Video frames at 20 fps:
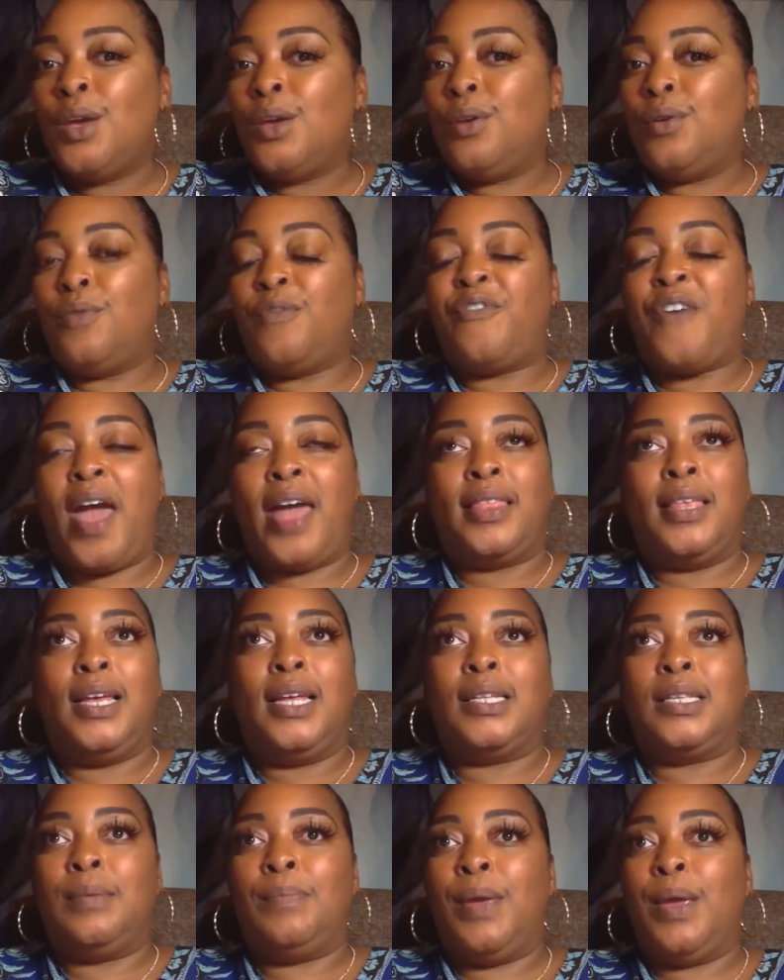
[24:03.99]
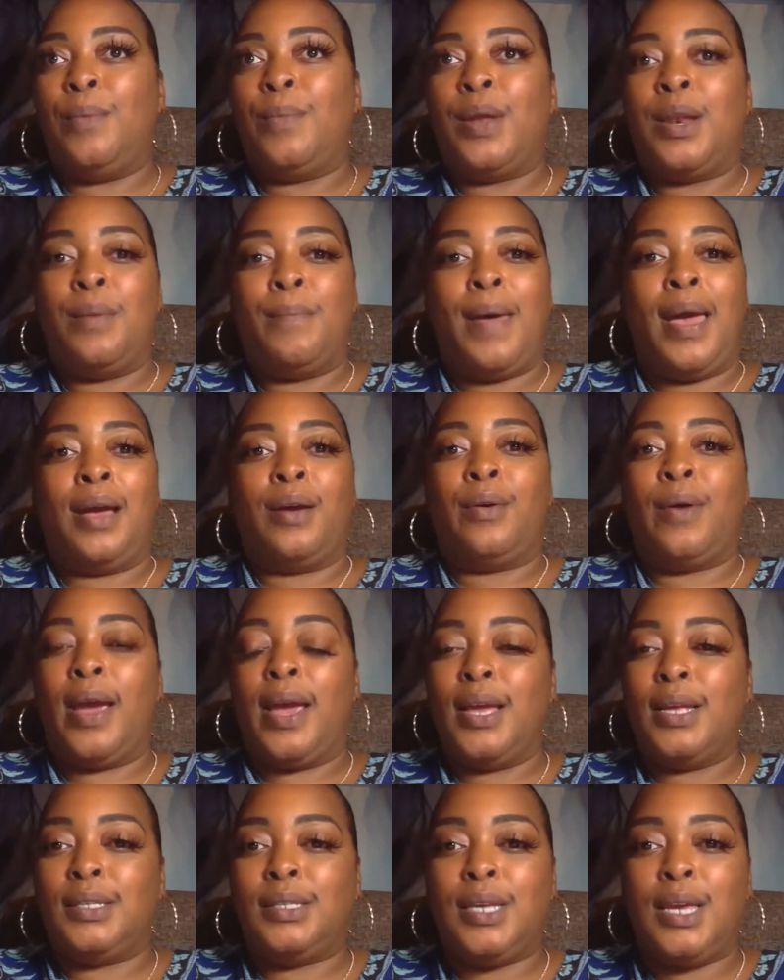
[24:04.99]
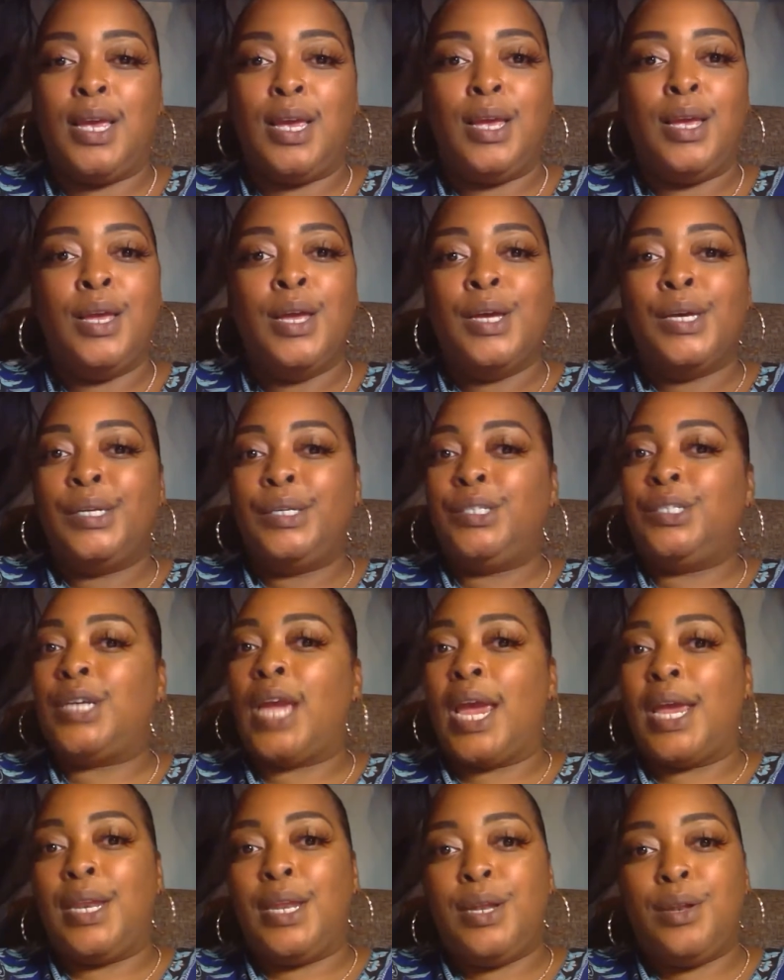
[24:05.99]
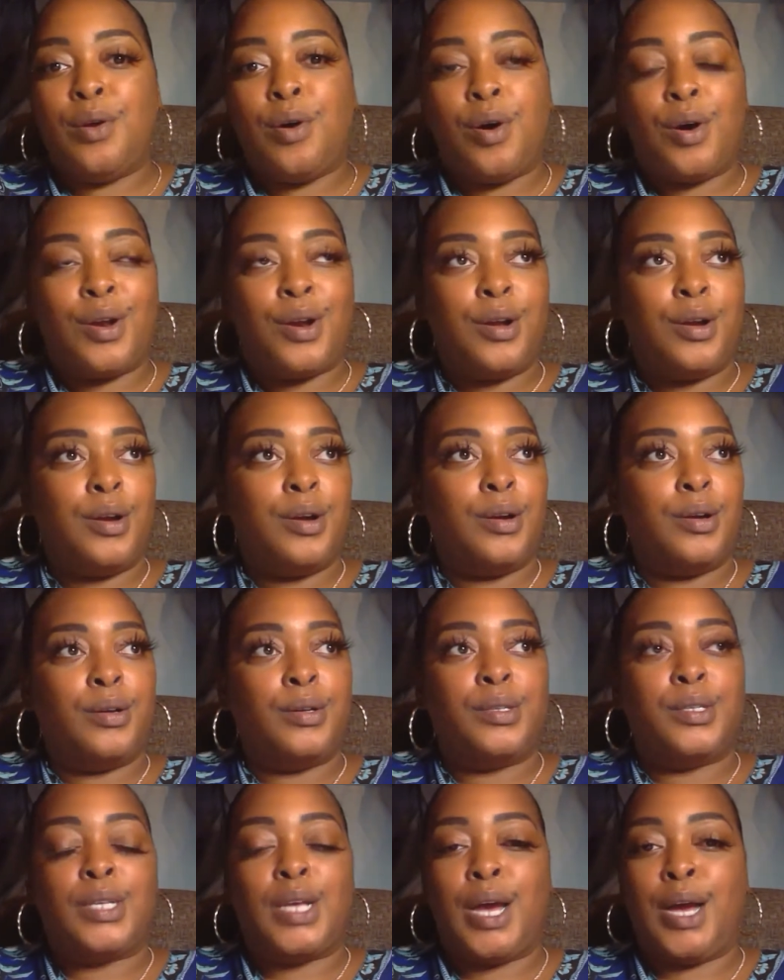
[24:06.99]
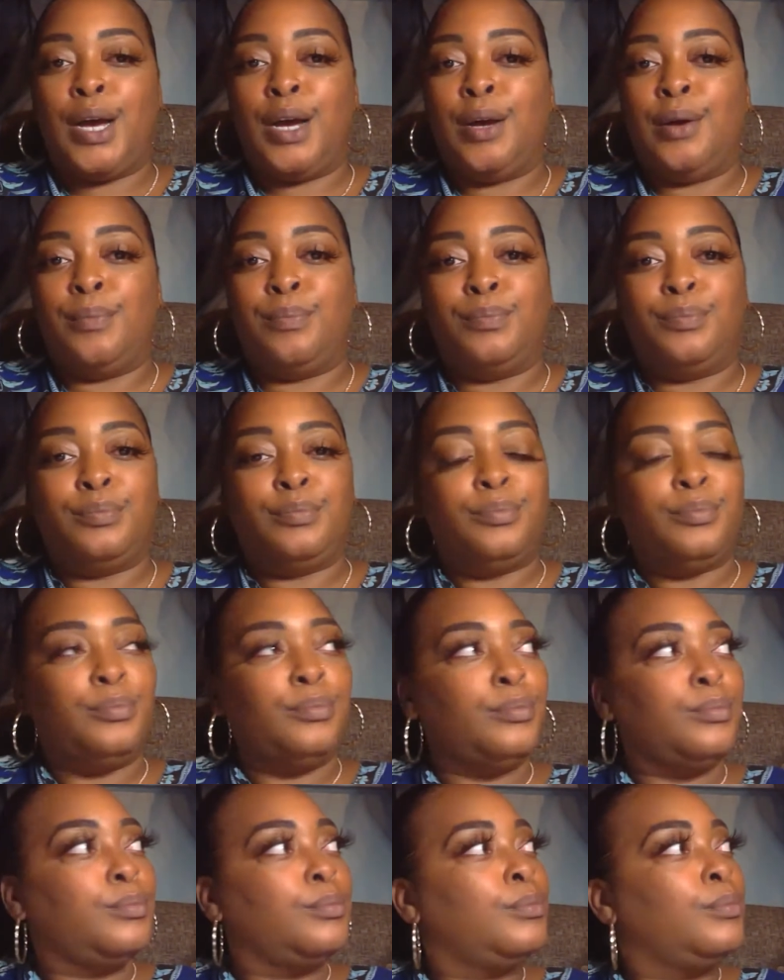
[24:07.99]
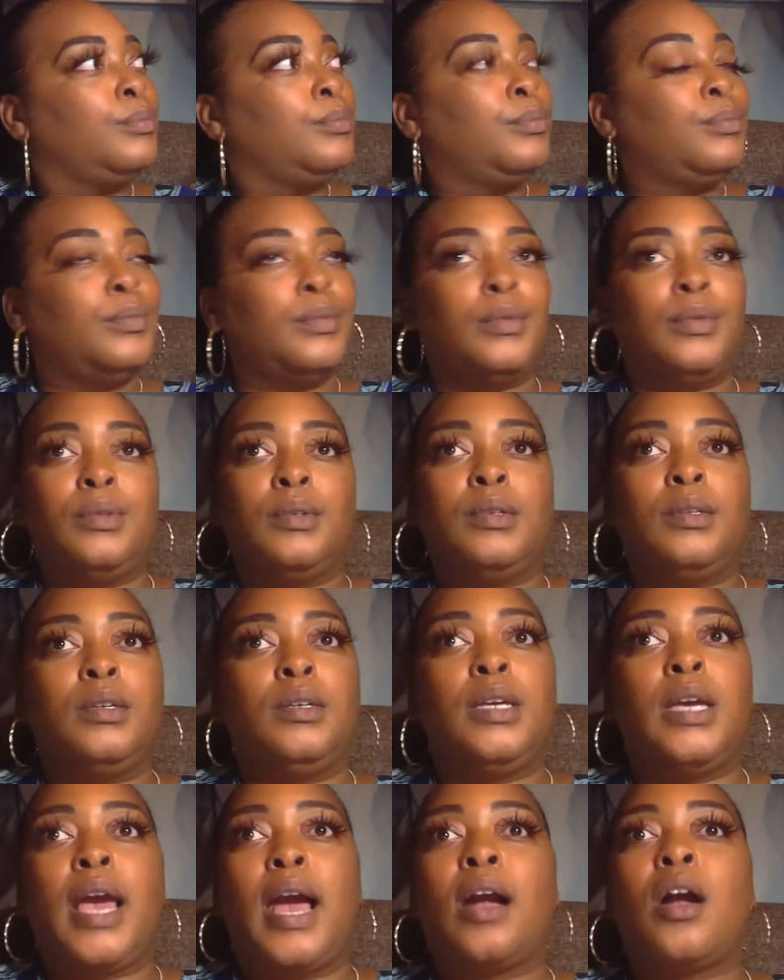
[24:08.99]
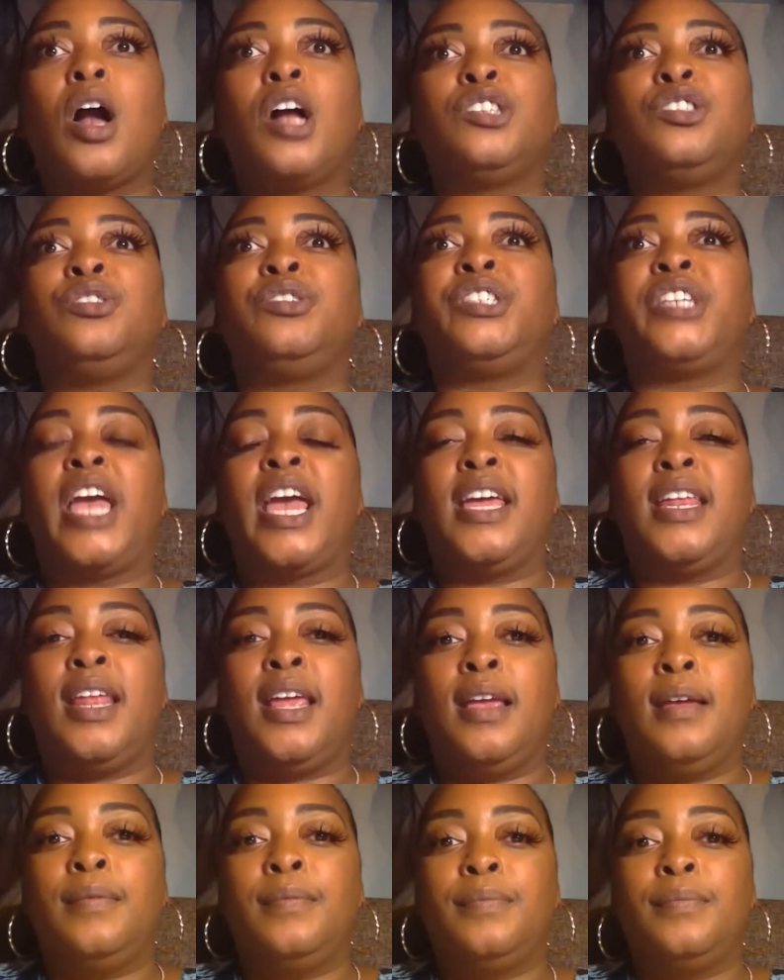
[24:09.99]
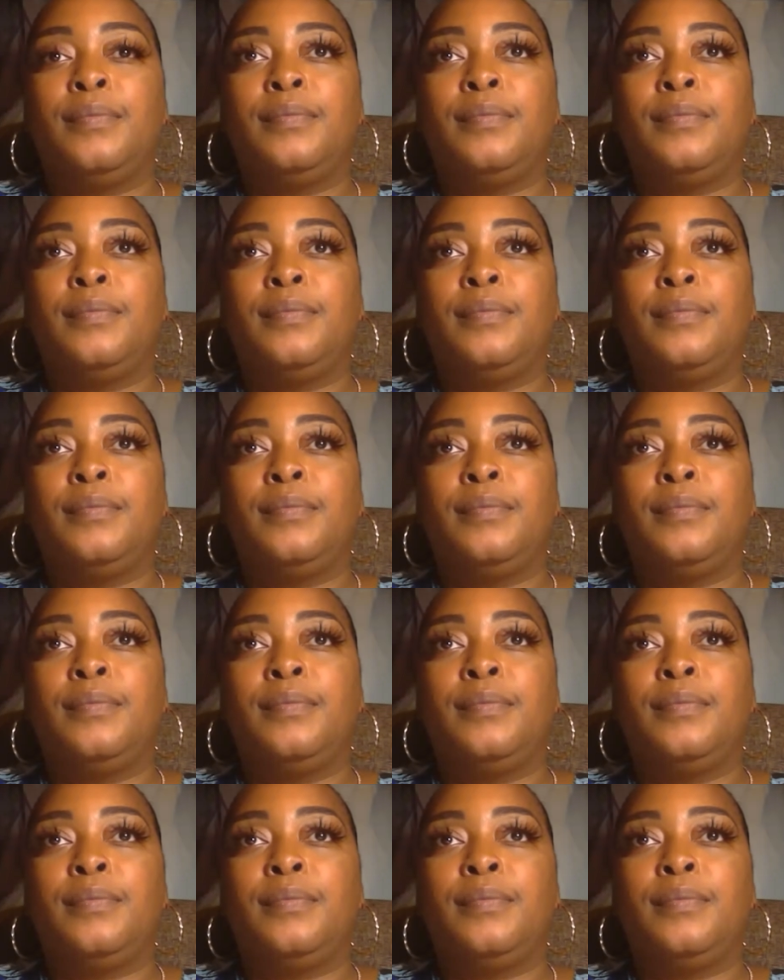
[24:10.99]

You'll finally get to meet one of my crazy, shady daughters. Yeah, I called you shady.